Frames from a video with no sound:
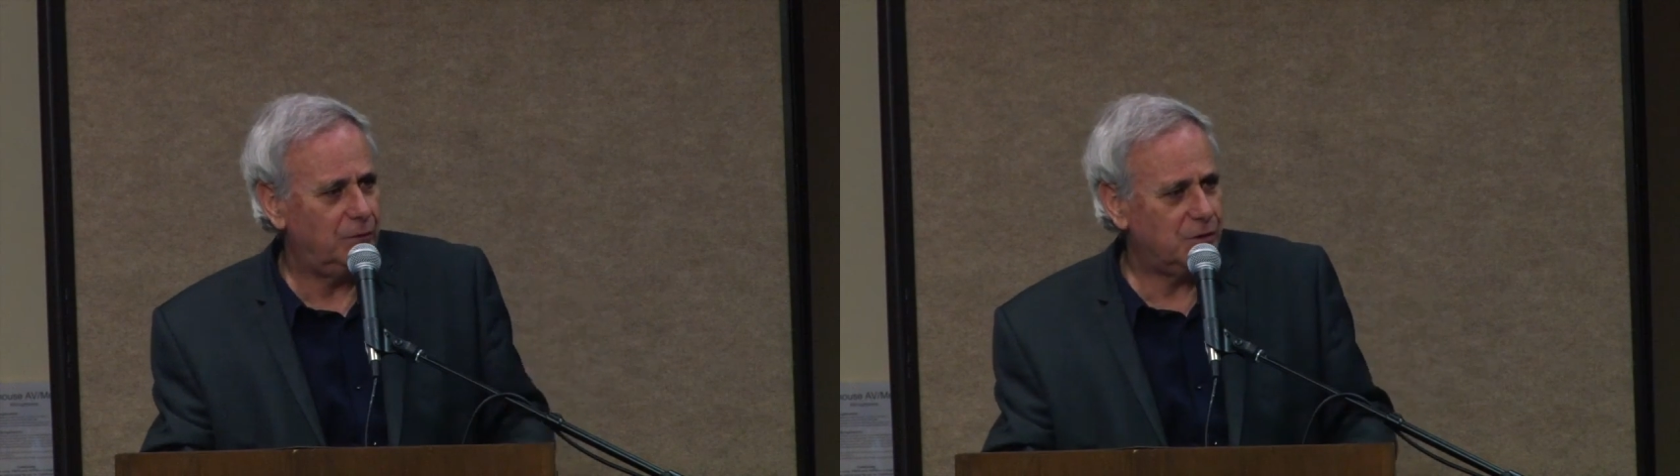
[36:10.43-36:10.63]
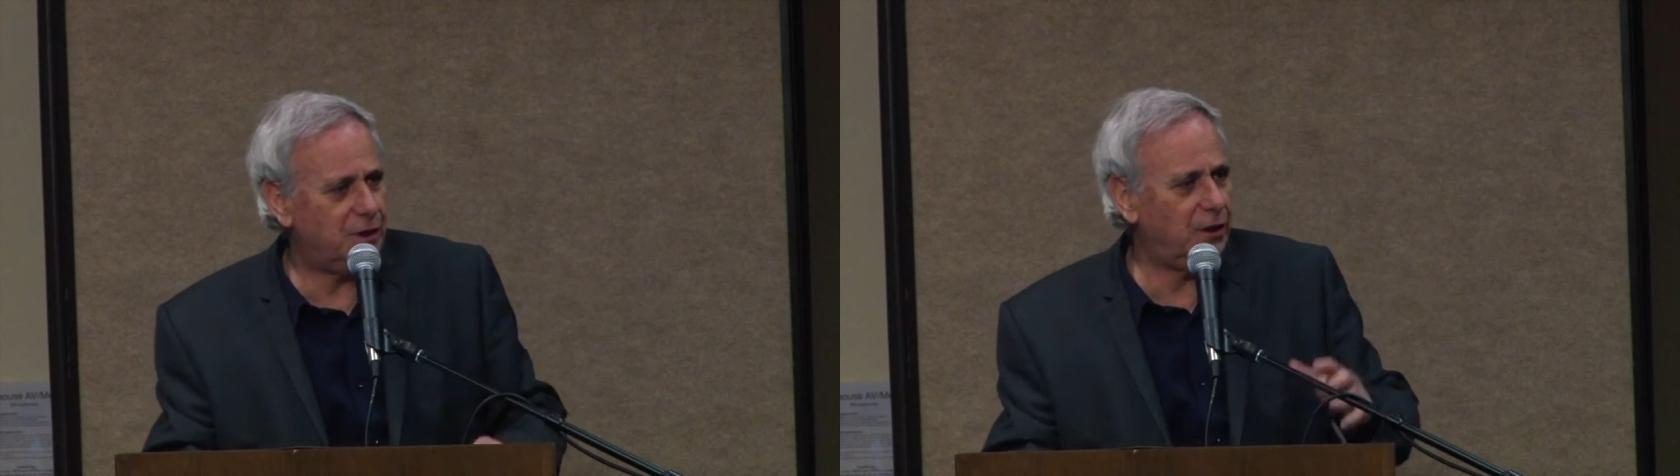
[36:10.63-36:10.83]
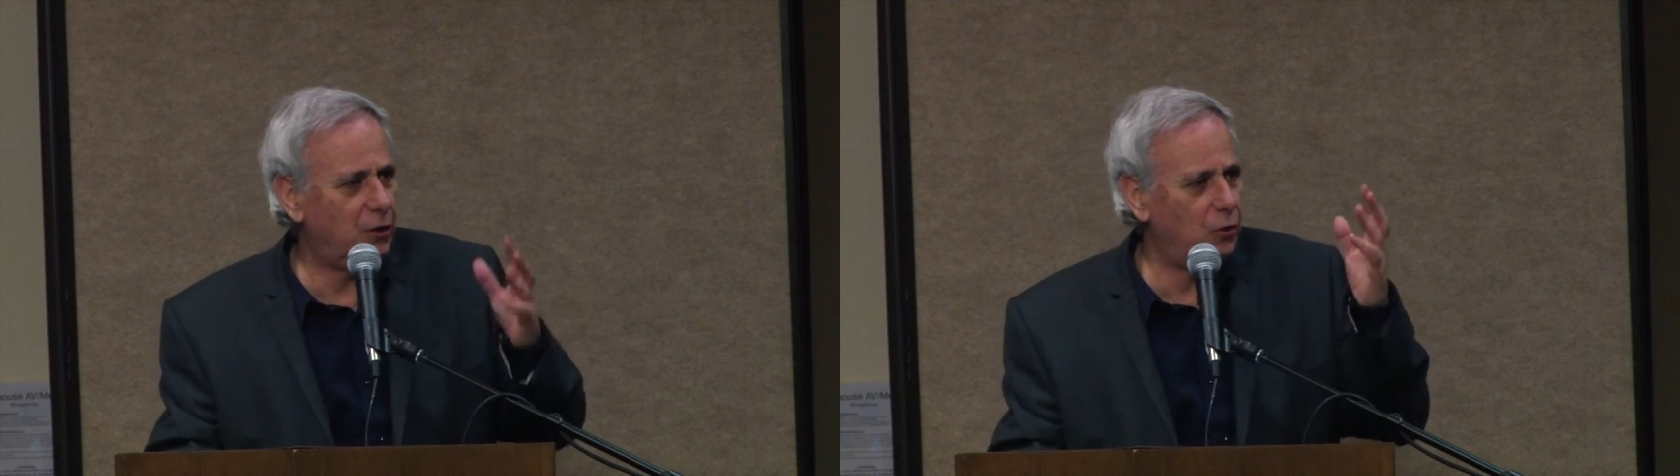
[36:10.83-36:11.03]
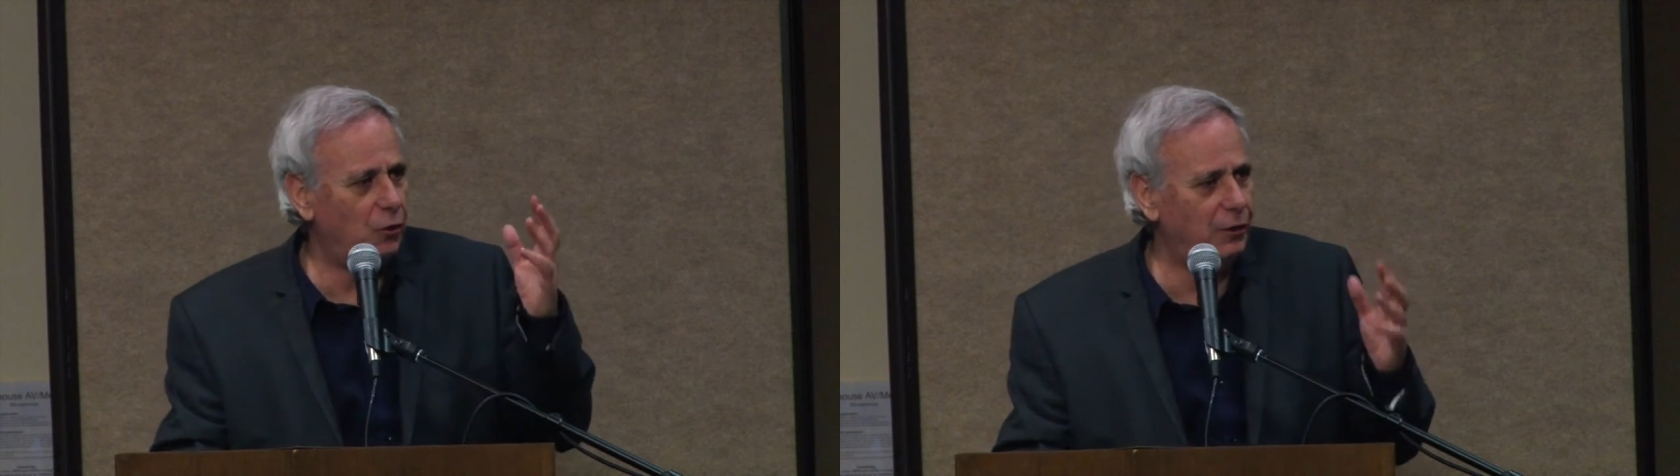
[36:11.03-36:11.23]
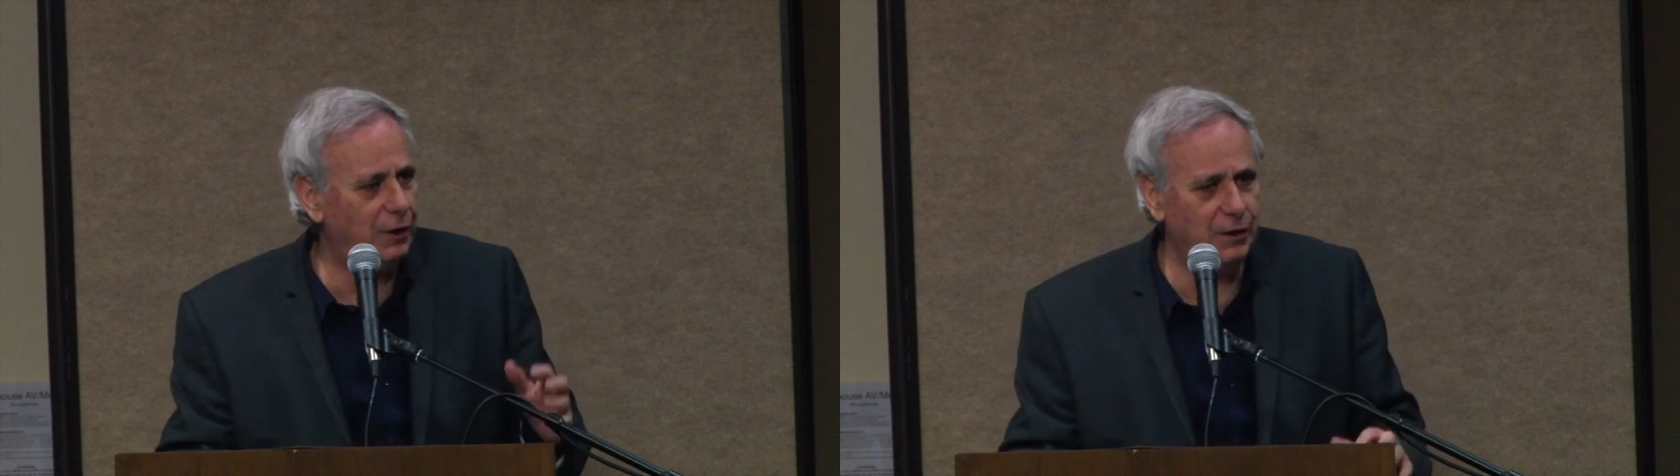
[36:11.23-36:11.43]
Settler
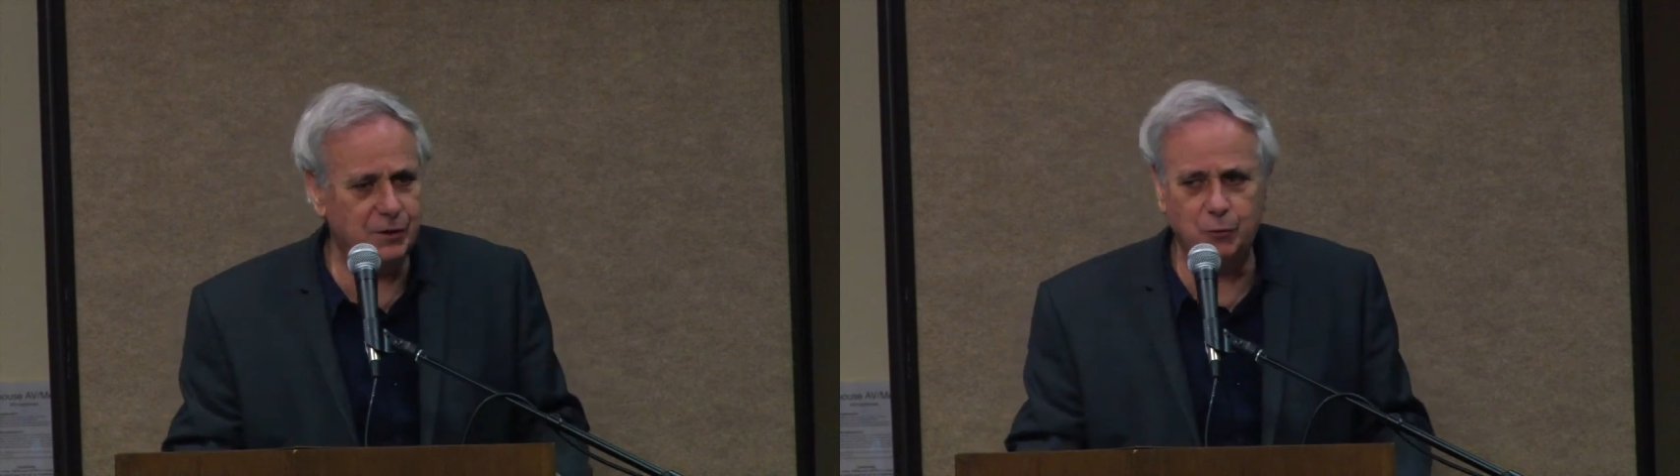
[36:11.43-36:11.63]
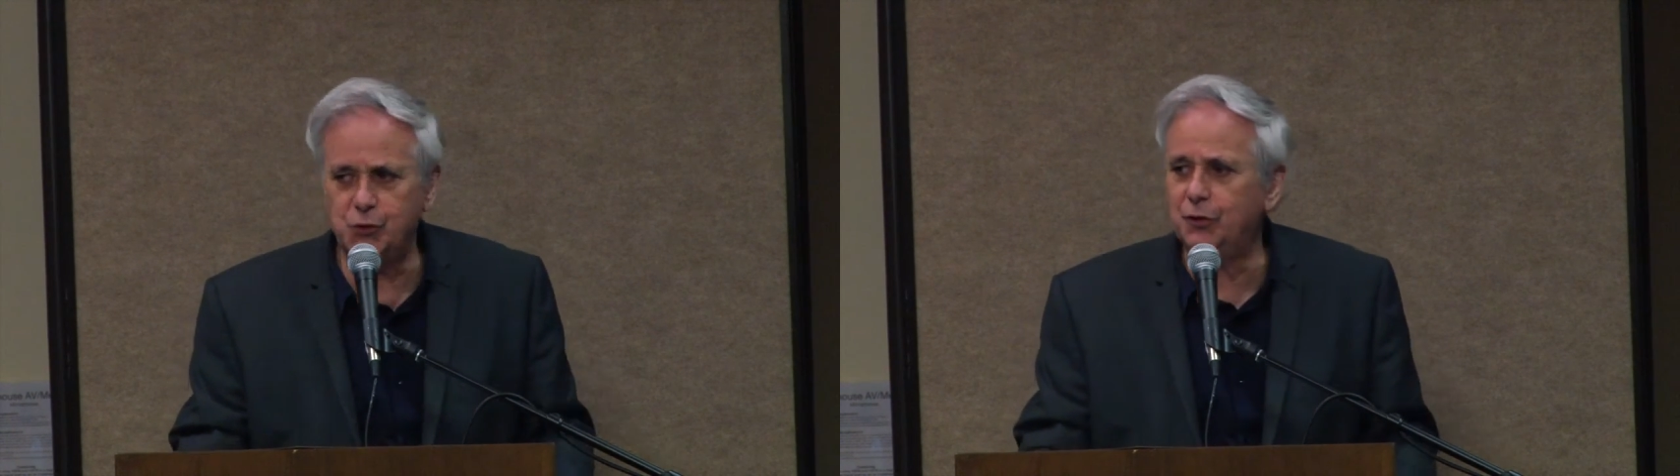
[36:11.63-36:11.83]
colonialism was